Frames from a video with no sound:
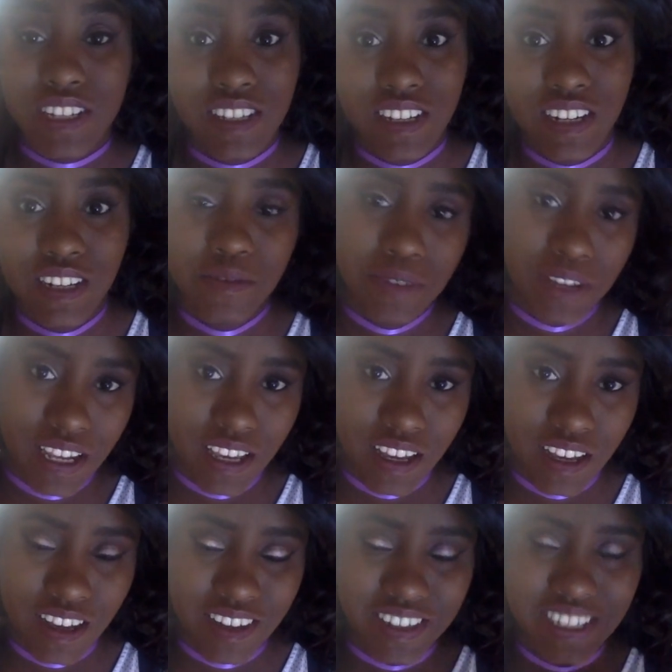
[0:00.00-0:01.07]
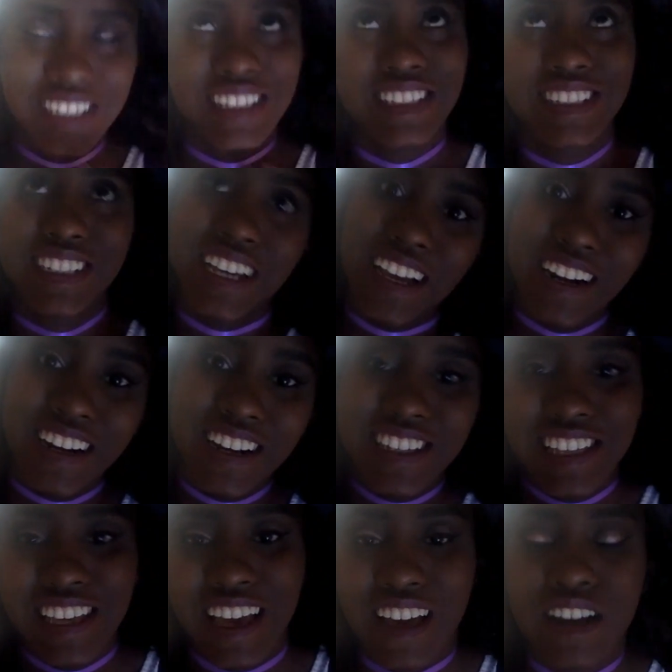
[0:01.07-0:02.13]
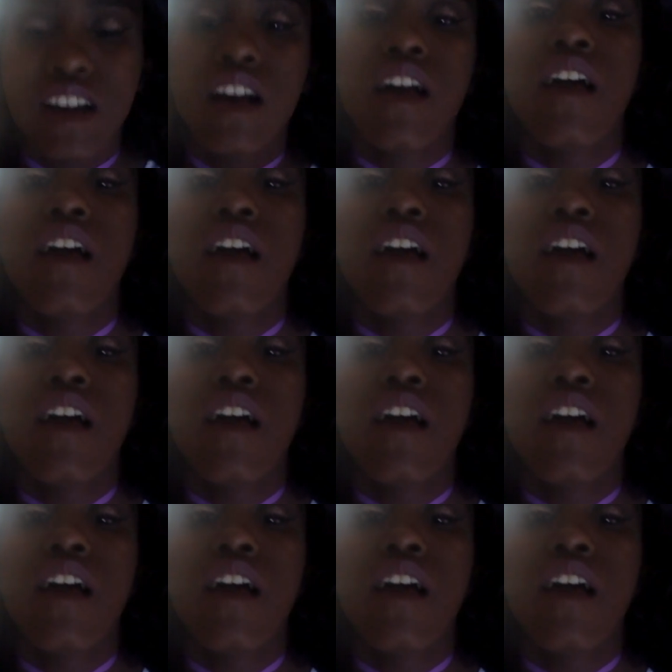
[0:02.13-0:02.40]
welcome to another video. It's your girl Tiana.